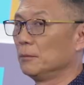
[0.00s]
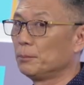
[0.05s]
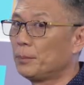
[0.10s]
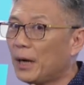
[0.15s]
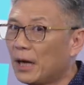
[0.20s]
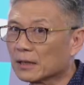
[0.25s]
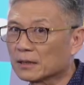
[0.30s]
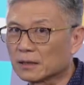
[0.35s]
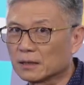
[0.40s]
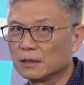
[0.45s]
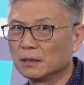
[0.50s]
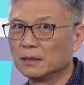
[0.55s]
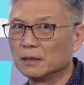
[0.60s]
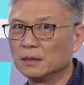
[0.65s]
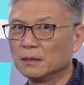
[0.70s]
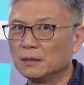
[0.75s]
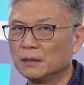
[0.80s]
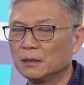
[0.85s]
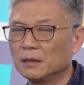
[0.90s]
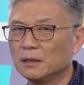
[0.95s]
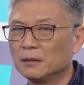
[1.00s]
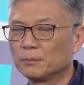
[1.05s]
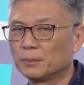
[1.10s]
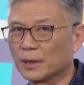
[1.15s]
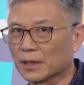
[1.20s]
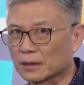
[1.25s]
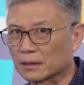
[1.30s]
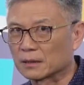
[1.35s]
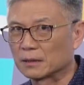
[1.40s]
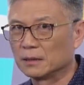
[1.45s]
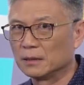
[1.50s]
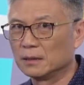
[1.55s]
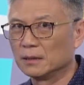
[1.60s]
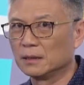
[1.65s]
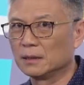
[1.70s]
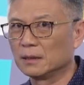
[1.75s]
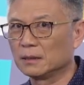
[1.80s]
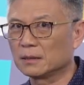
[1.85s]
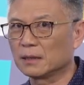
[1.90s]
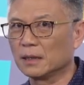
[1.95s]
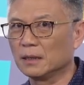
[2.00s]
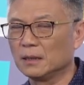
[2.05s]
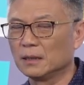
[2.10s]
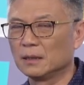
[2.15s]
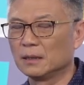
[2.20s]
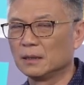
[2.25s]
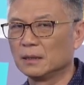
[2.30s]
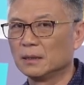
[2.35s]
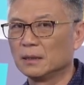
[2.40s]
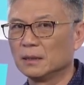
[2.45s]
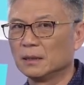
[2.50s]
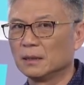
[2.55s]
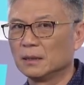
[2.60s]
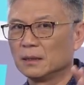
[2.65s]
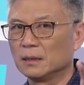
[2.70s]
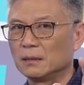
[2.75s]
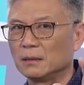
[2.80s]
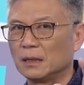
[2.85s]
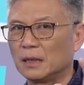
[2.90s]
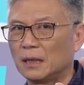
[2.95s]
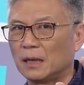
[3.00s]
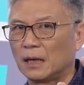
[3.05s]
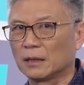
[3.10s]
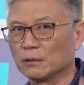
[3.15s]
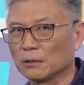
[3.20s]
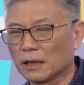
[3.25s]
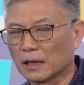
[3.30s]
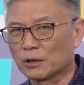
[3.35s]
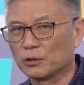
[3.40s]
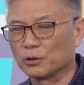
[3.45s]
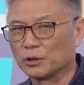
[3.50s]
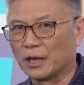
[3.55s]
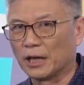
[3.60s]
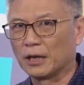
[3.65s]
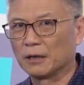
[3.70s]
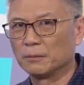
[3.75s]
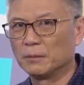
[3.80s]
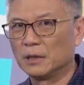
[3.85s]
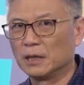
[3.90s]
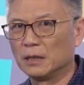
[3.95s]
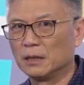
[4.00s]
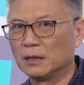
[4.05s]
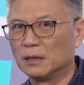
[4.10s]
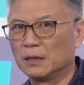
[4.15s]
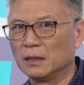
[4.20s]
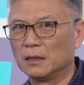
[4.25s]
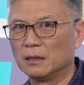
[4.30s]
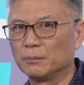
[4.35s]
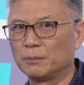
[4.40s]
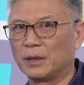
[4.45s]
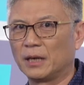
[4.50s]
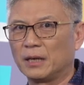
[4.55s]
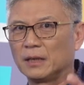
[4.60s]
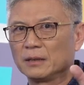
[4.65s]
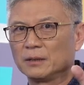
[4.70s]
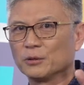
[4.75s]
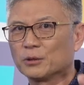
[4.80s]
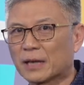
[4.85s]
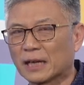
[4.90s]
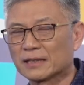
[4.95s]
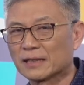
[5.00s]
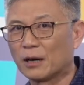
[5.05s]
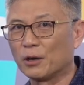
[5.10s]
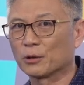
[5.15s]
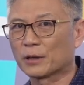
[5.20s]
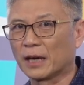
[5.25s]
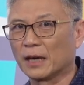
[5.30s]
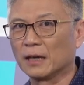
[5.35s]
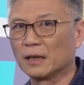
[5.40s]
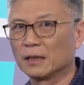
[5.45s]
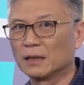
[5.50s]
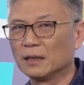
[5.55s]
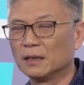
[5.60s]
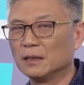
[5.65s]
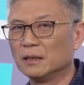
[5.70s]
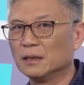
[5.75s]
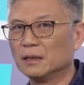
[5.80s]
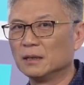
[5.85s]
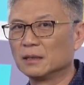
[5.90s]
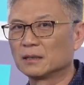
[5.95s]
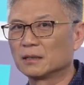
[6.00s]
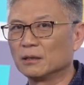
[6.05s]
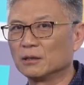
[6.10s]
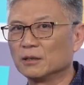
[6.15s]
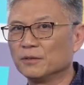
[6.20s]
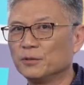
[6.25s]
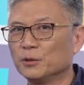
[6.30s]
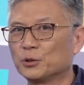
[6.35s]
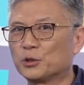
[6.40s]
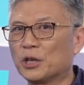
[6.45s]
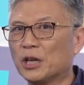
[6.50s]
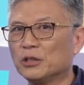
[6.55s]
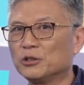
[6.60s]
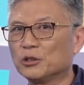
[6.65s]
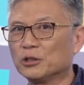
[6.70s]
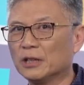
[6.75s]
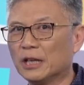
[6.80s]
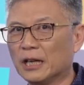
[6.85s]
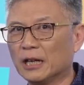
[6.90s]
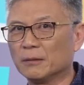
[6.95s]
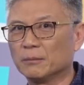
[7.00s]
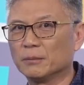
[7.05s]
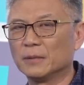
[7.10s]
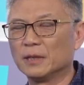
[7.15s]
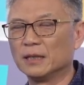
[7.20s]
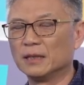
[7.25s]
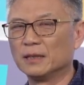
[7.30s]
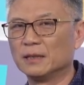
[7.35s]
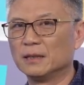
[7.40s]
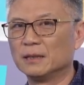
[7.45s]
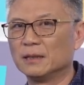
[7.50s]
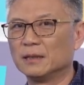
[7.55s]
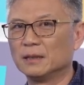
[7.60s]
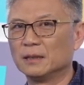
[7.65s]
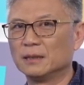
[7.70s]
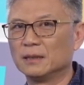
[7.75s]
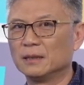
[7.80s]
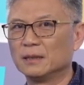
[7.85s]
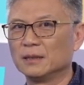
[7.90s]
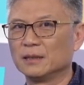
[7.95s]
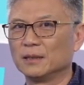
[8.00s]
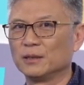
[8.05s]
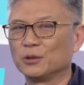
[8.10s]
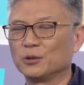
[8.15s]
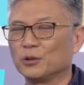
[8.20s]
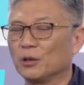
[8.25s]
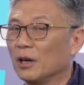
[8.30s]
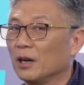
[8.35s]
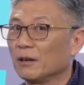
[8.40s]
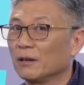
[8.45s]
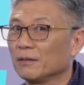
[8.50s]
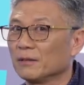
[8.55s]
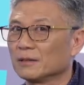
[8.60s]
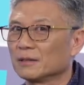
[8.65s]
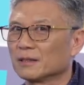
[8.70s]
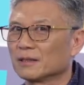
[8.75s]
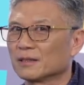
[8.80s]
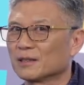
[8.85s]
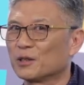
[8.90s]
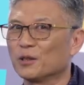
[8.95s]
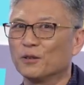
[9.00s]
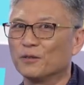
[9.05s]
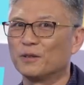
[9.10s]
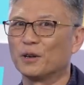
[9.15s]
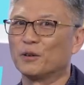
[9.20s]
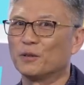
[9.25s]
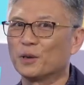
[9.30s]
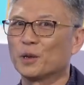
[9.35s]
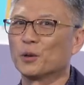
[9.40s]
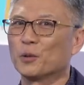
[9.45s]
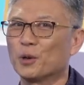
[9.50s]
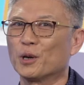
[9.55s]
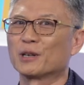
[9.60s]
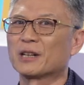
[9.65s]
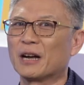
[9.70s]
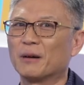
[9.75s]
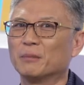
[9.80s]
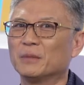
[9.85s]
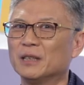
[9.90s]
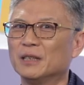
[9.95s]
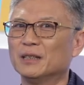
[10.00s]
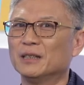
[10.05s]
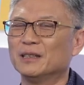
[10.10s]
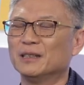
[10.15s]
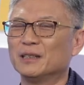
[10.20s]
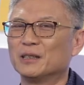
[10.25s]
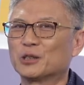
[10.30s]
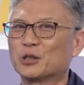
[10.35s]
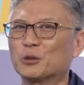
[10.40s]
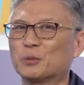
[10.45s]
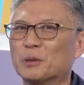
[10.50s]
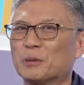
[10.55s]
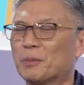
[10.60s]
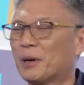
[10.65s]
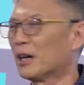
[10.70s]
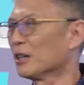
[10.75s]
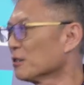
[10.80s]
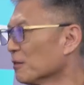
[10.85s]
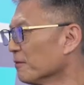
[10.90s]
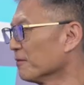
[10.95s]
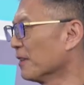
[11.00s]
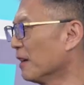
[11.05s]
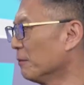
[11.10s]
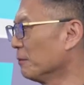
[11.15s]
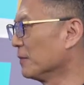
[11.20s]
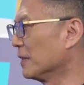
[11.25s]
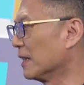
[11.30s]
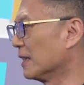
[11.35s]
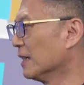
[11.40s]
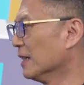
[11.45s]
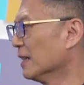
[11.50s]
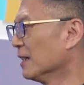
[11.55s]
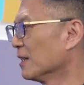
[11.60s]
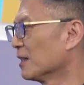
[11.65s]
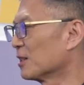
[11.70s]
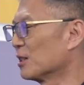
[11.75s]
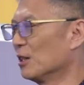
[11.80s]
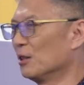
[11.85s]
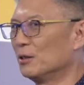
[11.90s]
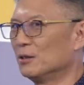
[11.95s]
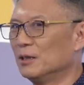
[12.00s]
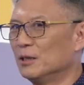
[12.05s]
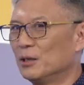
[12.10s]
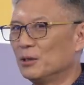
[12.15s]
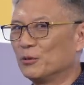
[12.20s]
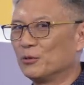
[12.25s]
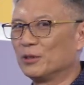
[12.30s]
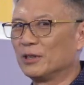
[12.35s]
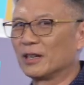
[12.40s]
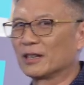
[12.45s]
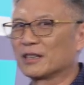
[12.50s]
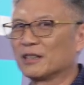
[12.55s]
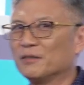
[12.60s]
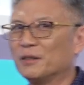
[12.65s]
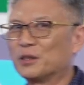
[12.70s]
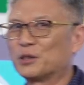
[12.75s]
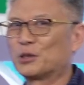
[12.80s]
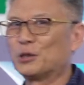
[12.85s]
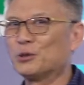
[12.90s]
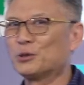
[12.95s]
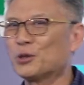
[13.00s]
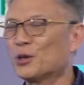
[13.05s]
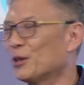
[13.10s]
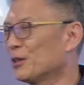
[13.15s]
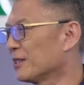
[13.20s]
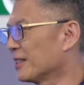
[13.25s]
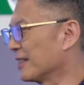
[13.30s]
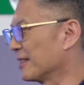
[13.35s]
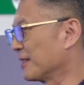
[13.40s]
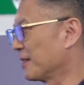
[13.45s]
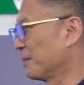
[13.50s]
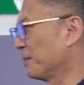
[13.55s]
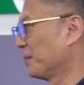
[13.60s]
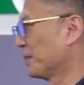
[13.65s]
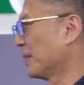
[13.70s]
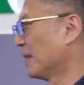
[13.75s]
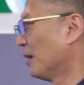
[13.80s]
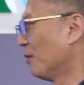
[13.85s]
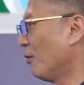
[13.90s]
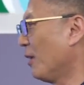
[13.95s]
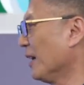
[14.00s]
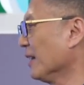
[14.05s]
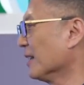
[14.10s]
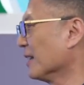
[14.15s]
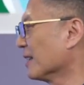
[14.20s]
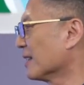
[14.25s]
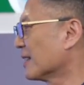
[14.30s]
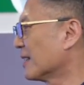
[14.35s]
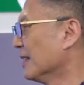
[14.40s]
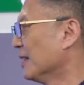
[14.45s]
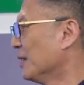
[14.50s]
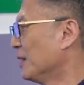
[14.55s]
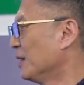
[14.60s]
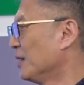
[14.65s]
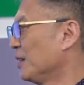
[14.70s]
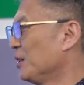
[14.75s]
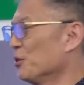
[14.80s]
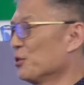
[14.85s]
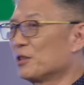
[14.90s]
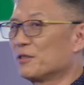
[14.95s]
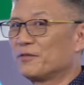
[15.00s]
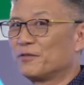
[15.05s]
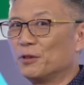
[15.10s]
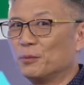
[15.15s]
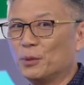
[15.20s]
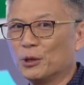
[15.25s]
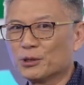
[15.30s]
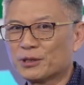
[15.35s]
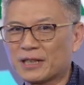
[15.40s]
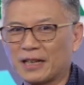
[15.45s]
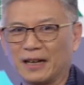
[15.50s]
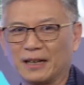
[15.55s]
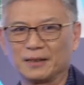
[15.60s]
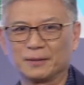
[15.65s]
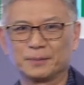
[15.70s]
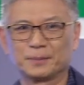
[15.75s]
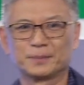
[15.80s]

But, but, we say, I don't like your name, but you guys are okay. So if you change your name, you are still very, very welcome to be part of family. So we are given two choices. One is use Formosa.